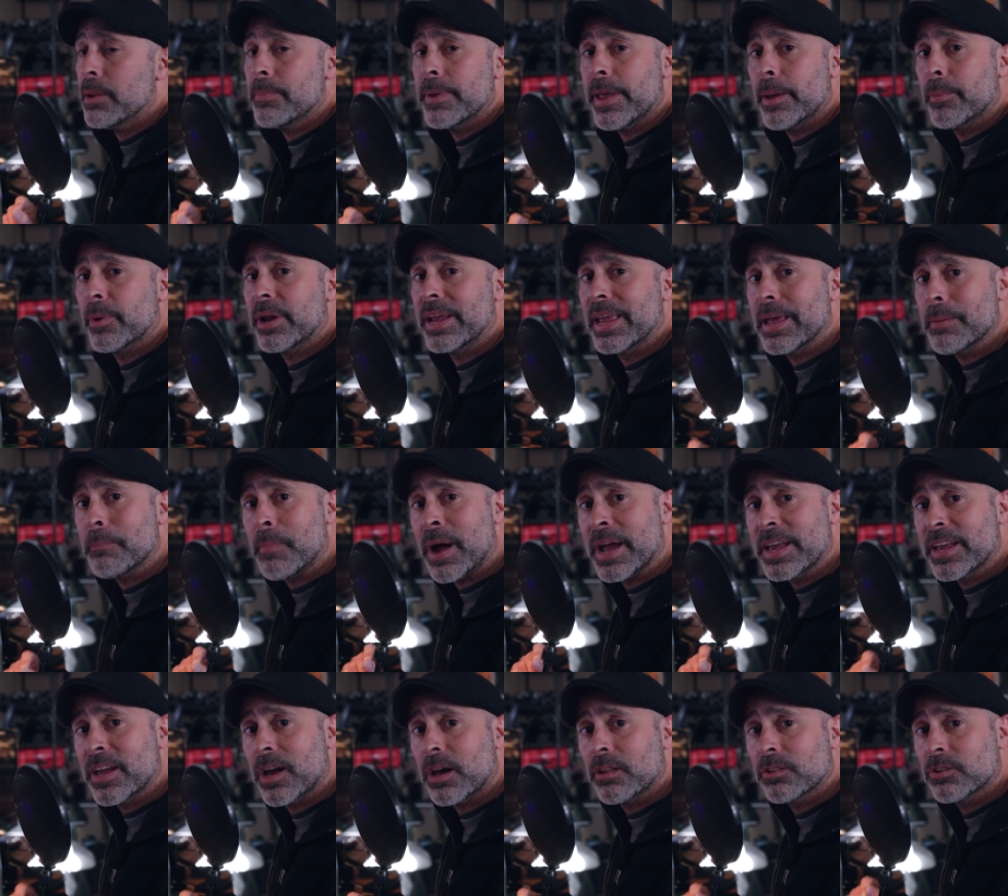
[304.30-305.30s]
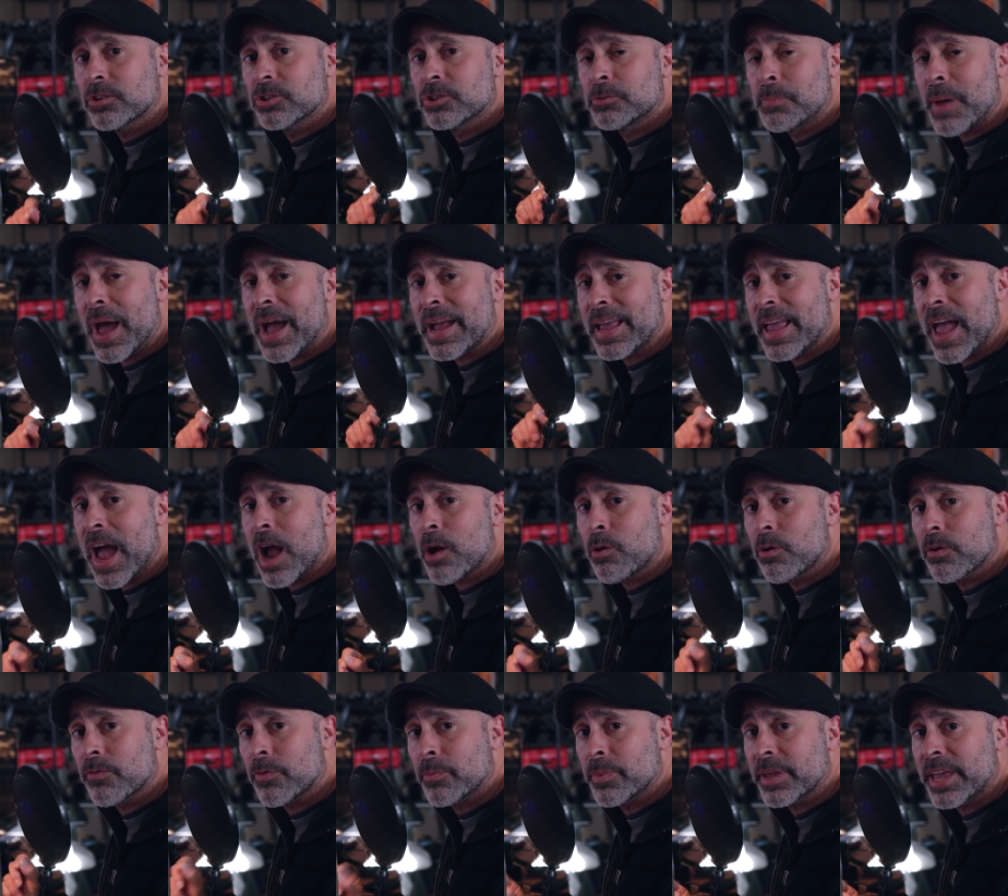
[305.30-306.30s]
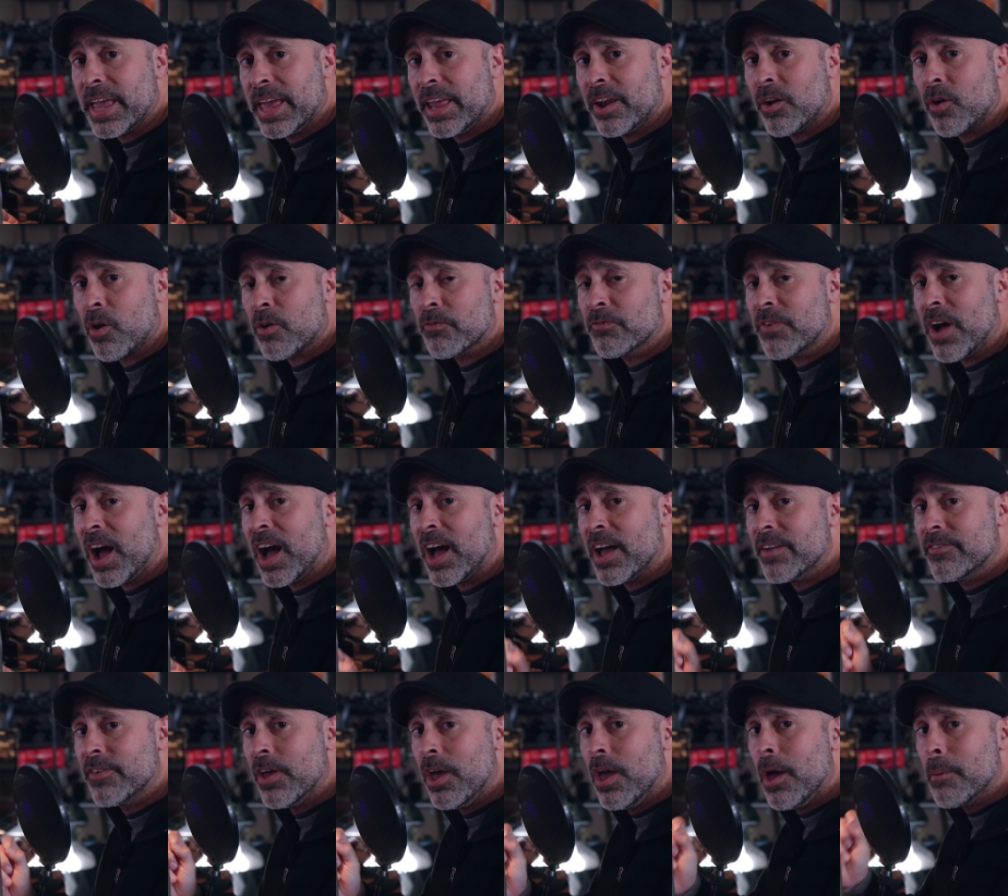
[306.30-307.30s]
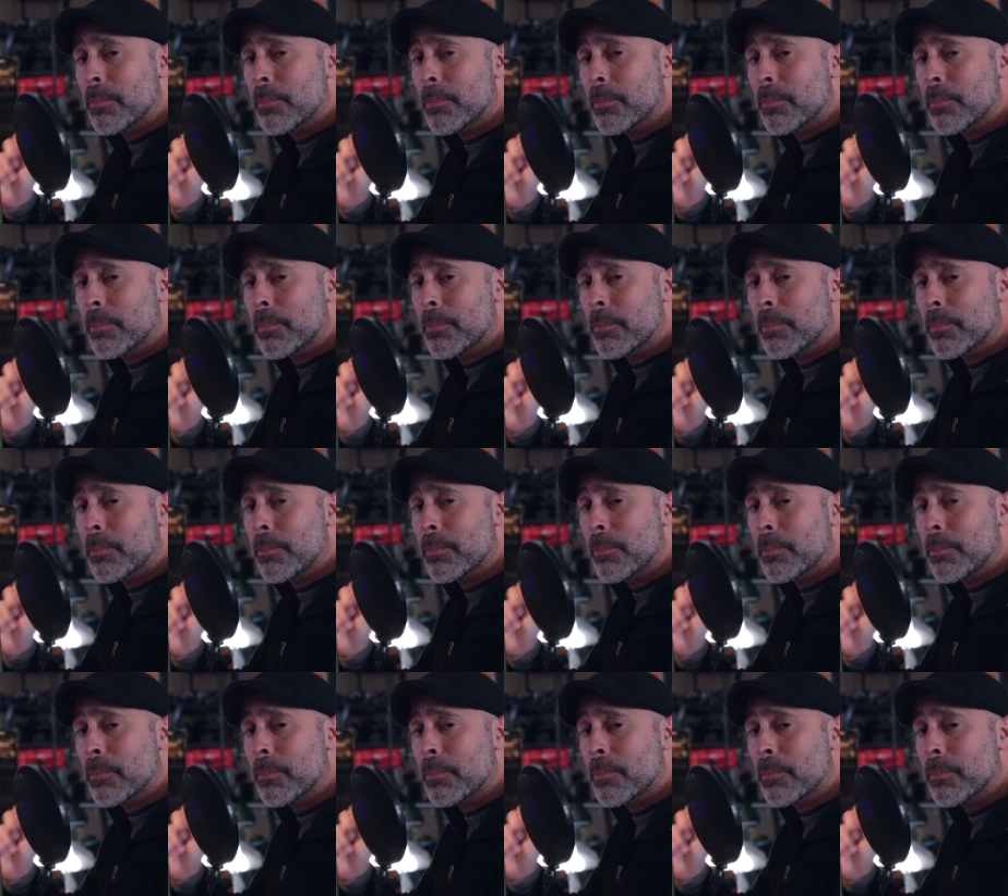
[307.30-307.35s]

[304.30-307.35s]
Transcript: to be able to get my colors back accurate from the Canon R5,